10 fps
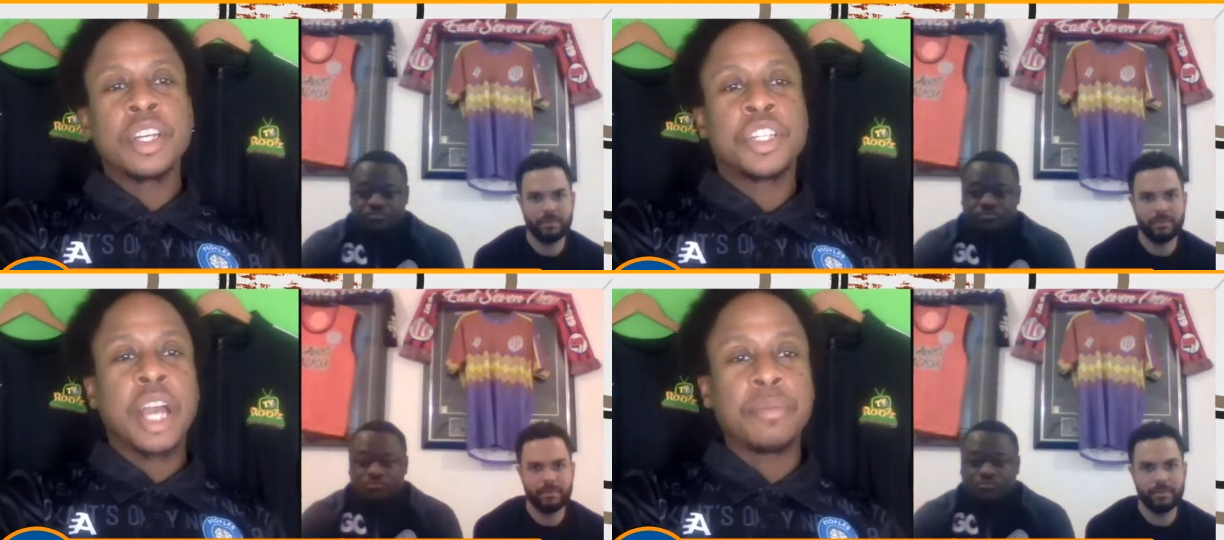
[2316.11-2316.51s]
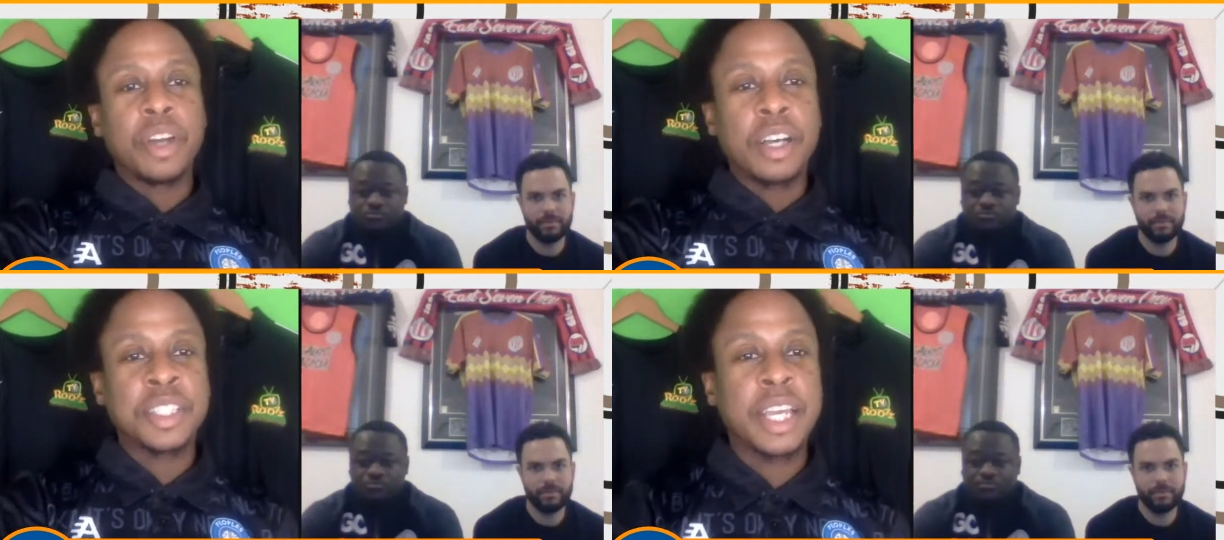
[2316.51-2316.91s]

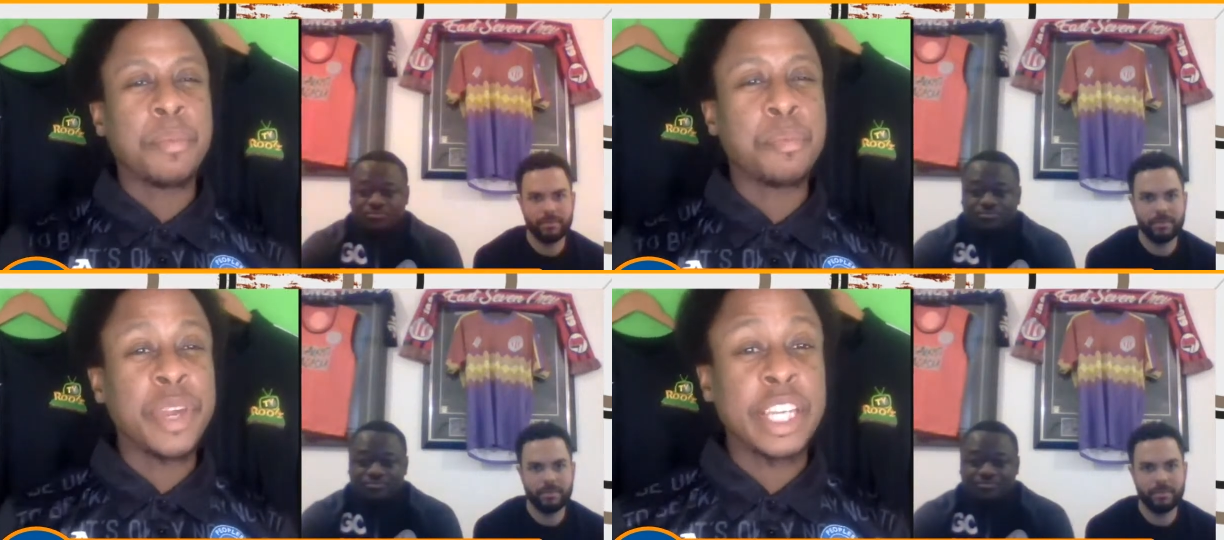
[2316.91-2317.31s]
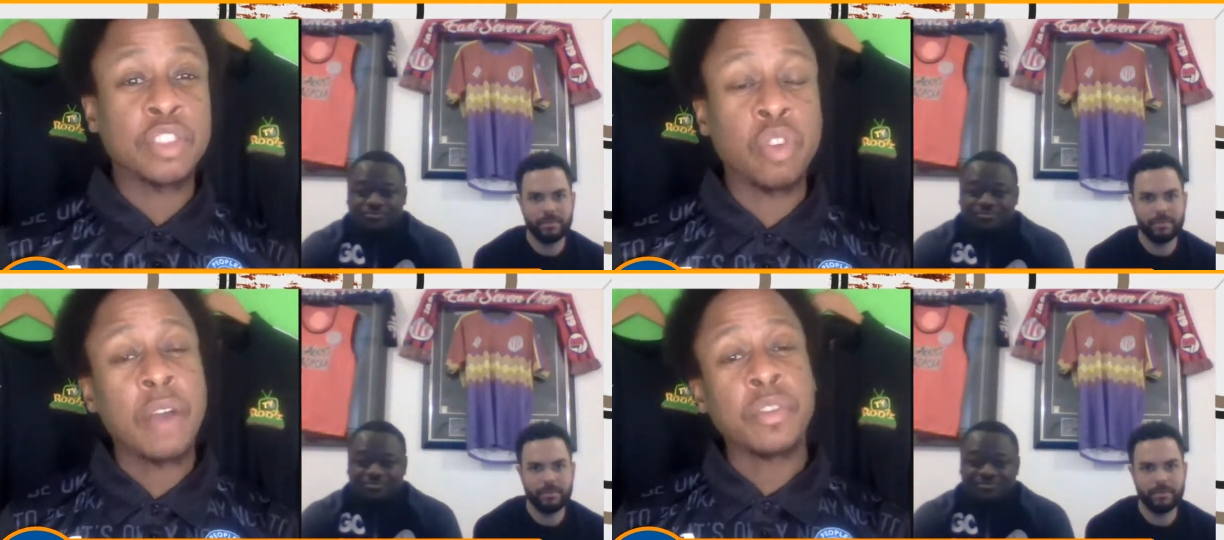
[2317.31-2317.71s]
Speaker 1: Shamdar saying the
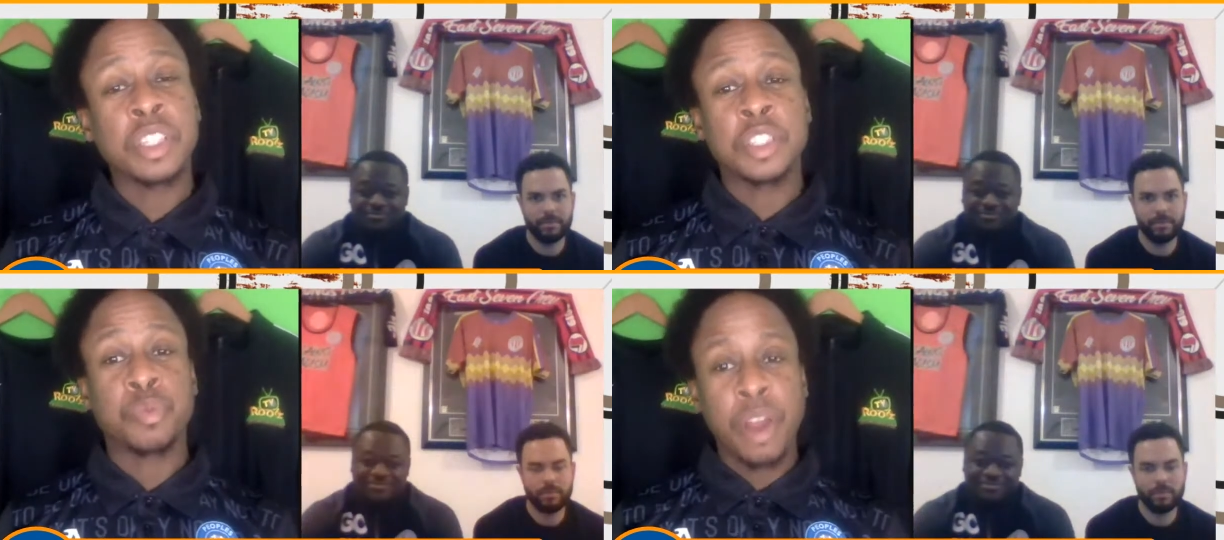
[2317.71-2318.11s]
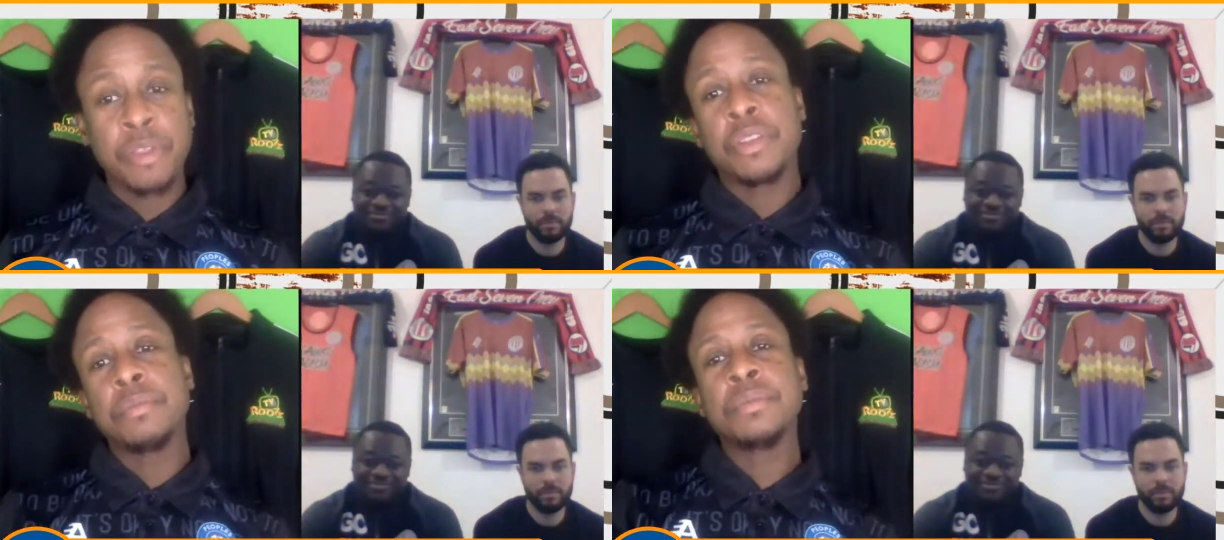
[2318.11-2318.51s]
biggest rivals is
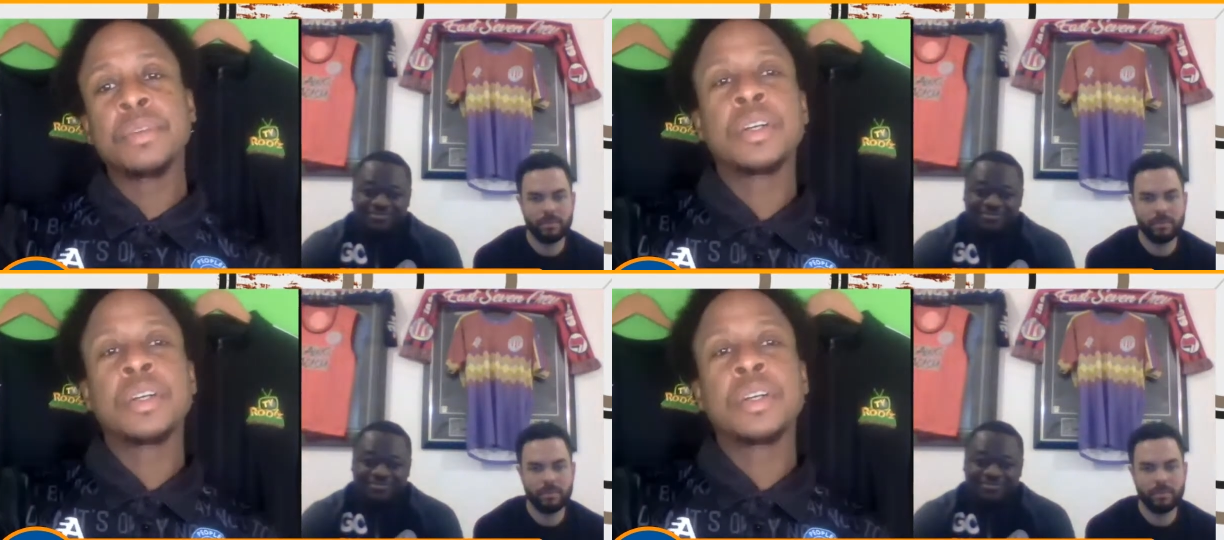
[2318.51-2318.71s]
Brentham,